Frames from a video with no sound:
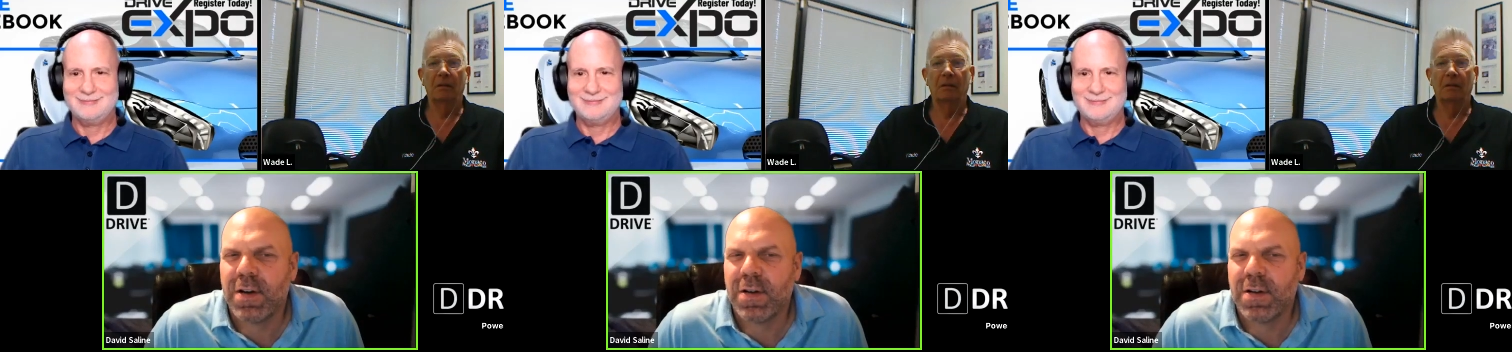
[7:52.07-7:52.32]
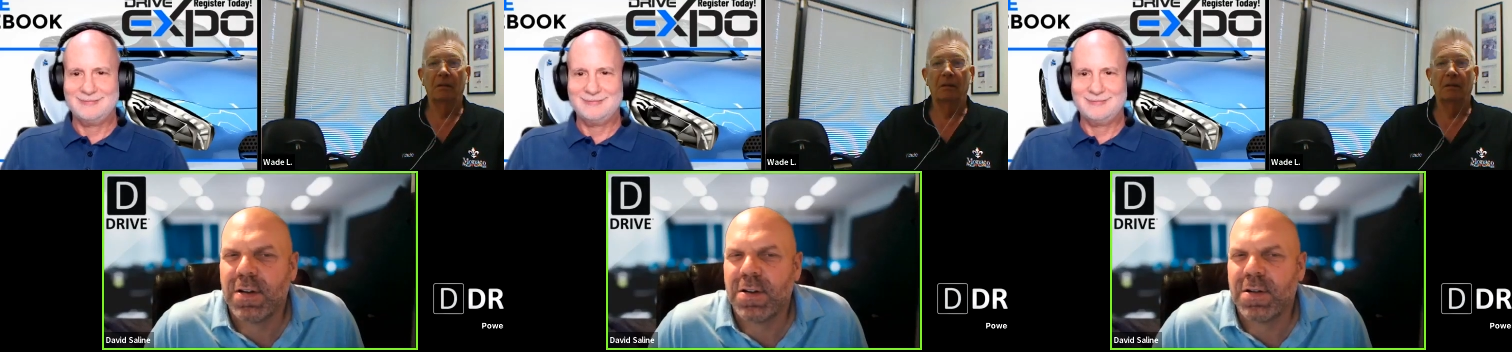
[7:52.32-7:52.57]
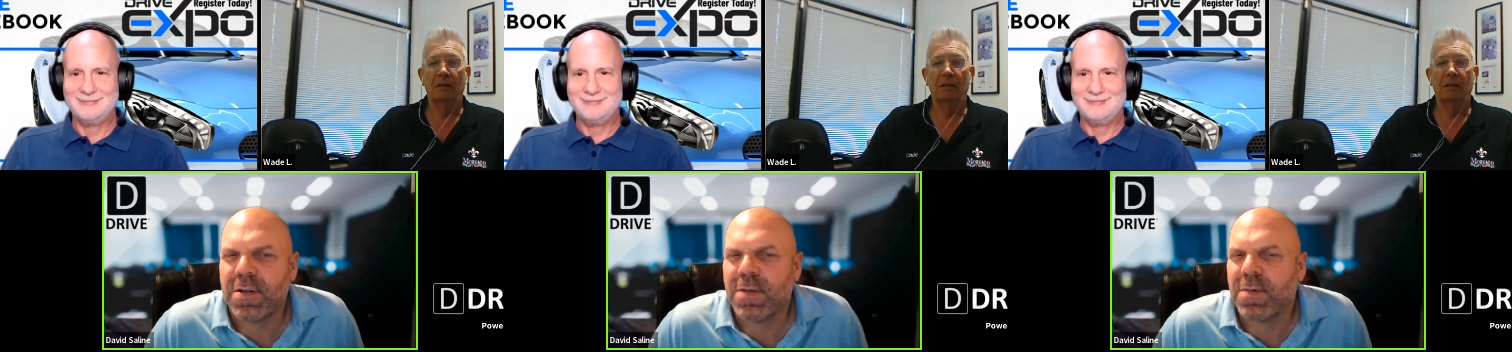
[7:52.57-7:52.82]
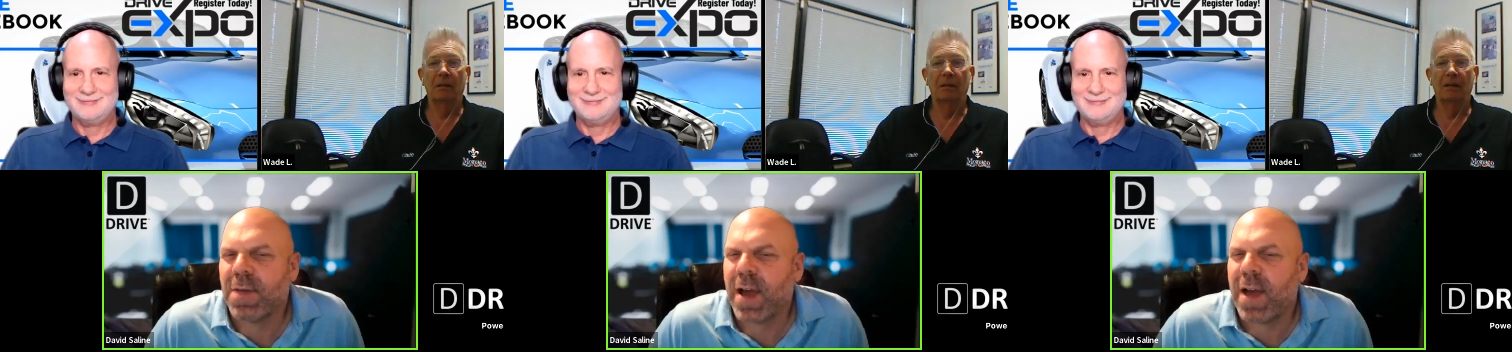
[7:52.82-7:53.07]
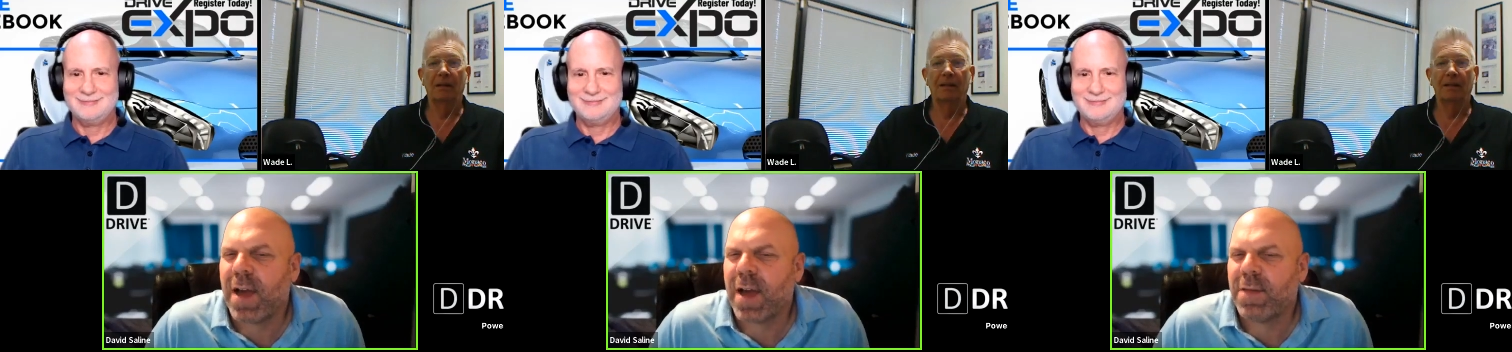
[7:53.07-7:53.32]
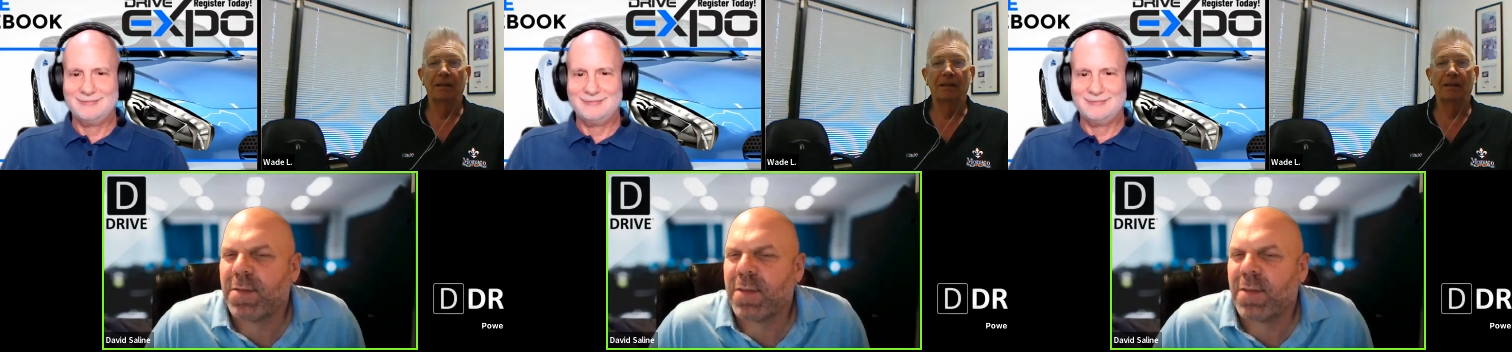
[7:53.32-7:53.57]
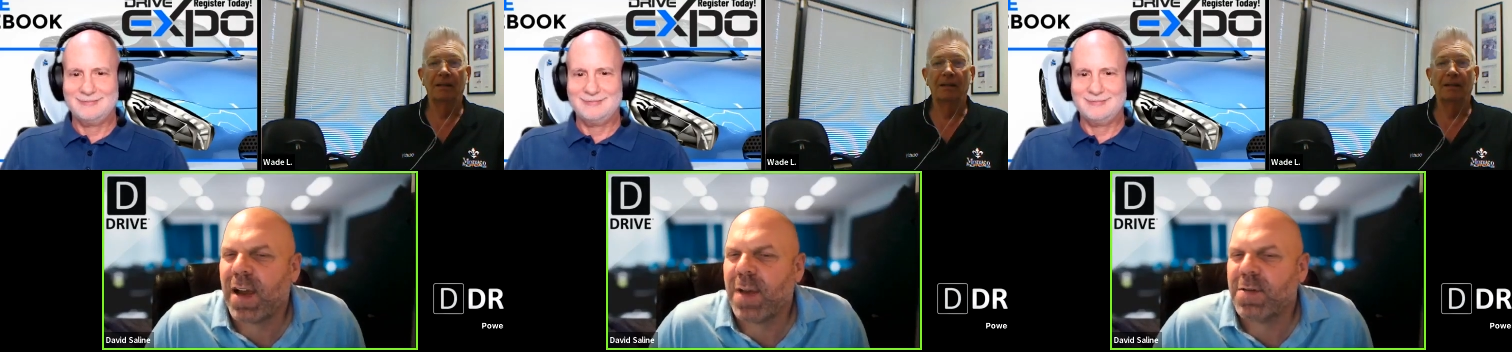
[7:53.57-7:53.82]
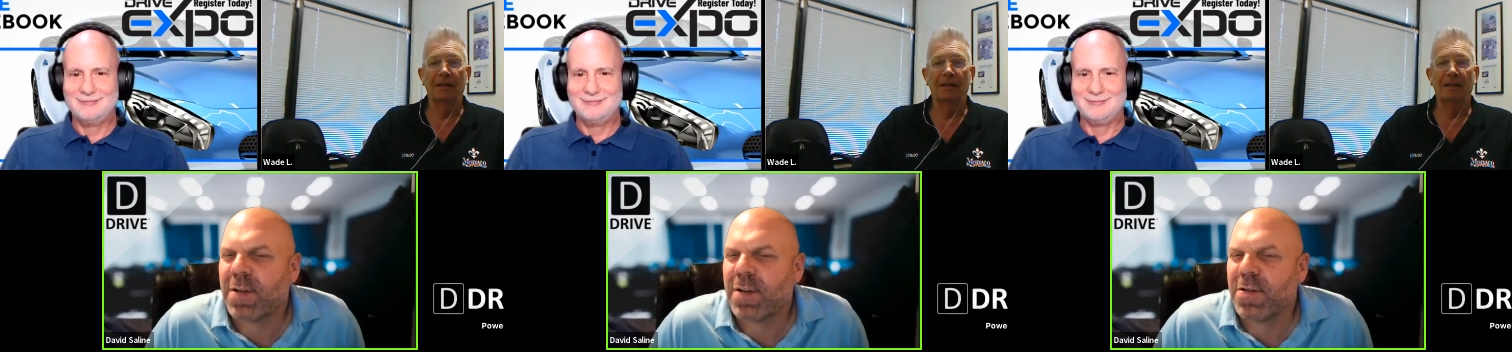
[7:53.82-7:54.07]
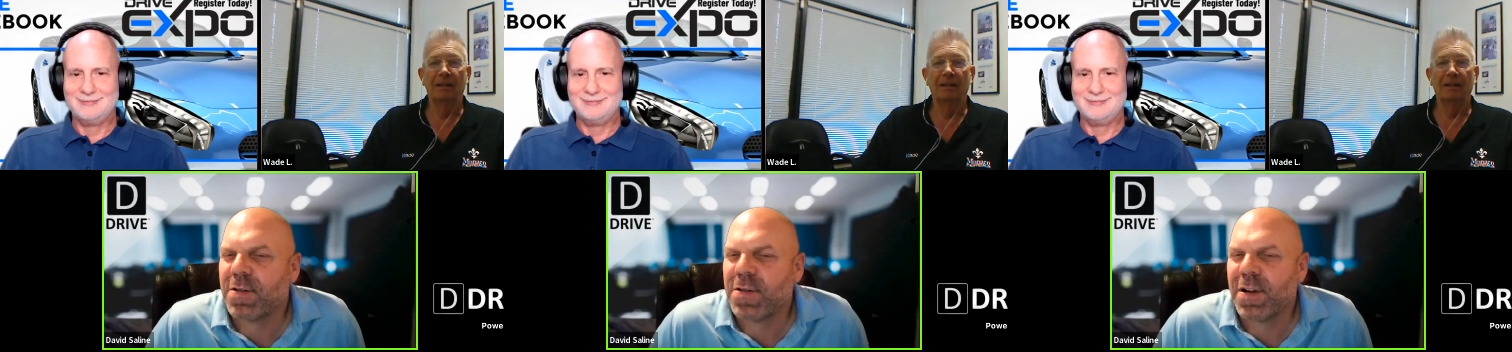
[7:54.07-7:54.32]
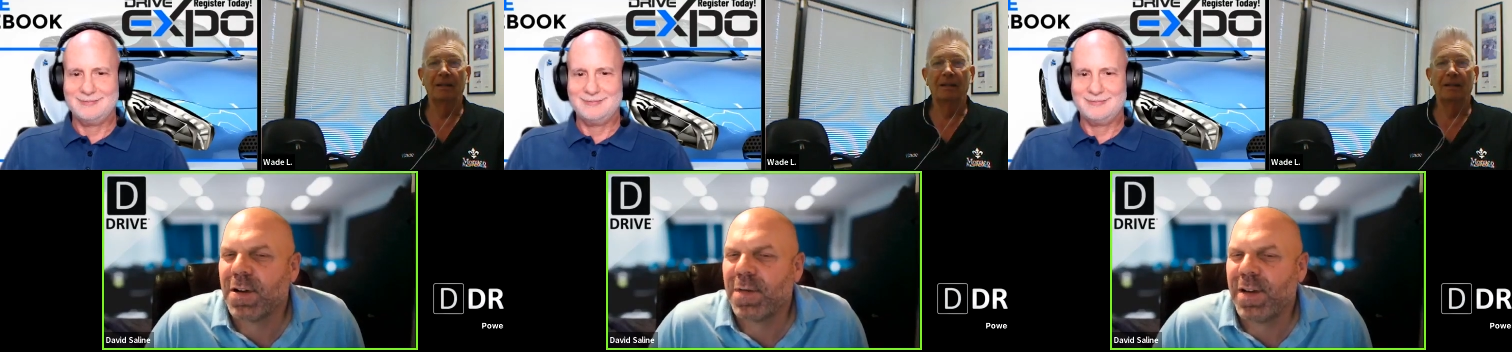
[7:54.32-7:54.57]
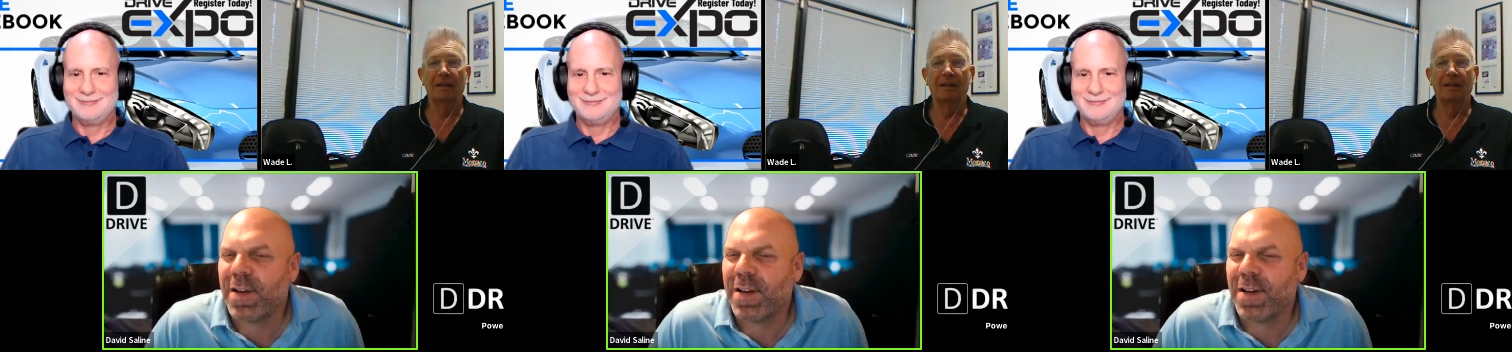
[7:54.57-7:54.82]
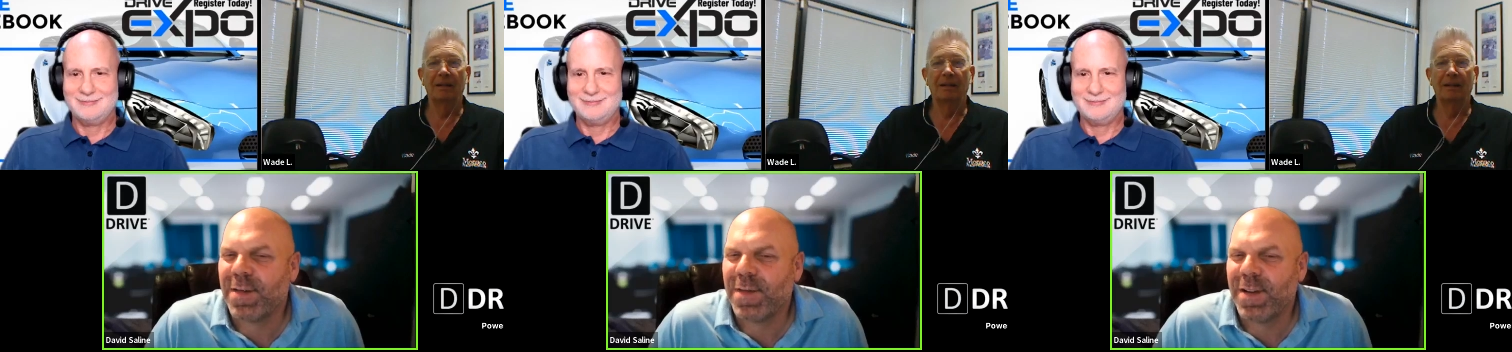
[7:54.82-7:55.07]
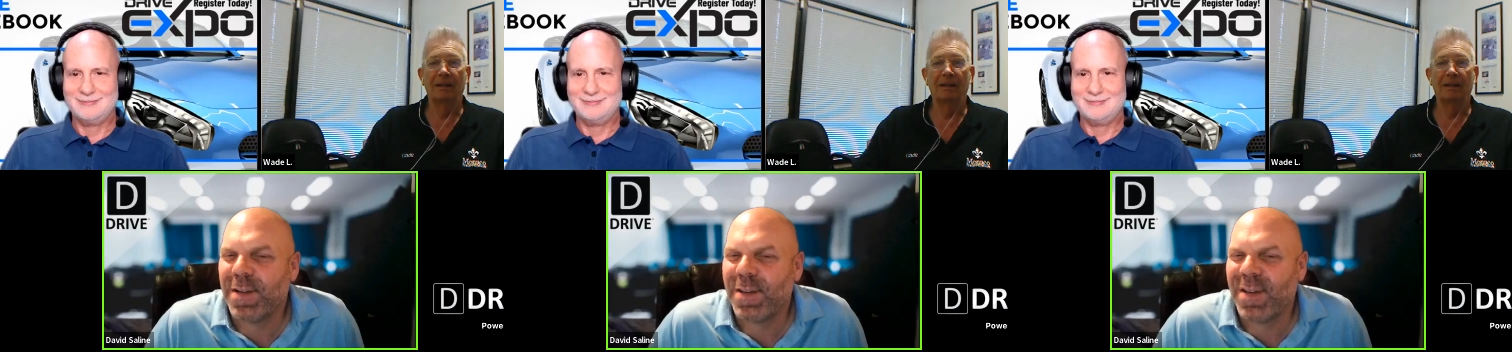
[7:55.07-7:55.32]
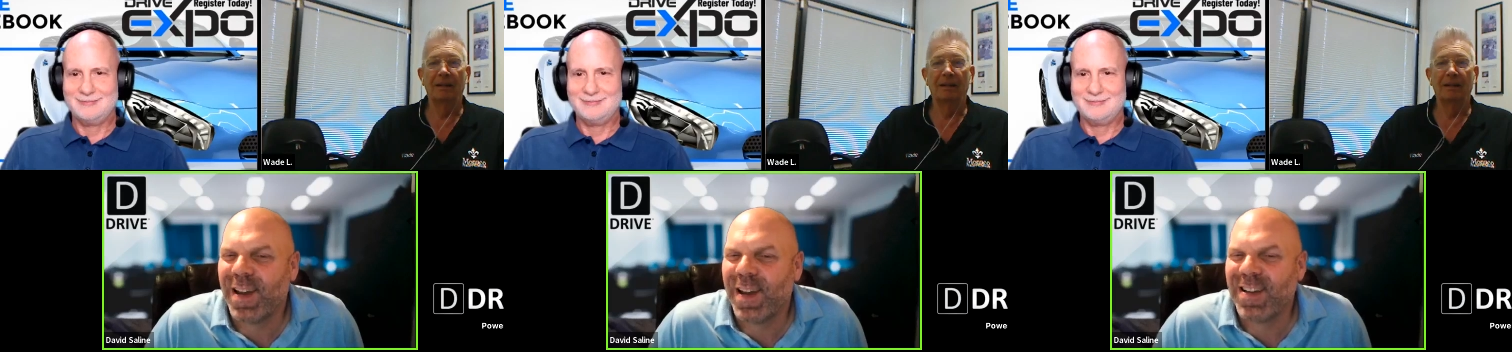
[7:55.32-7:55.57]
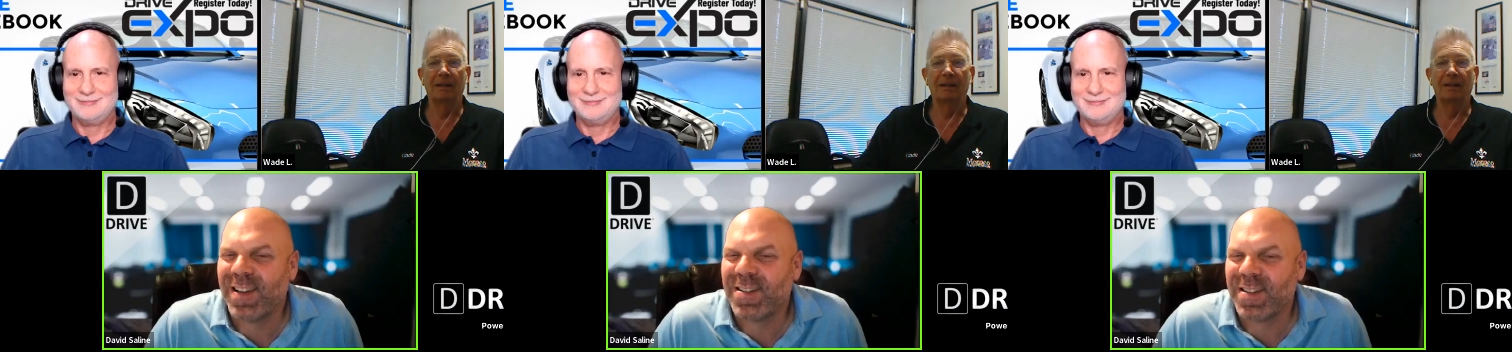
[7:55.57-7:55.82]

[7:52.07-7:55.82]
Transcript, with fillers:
Speaker 1: or did you have some times where you drug your feet on a few things?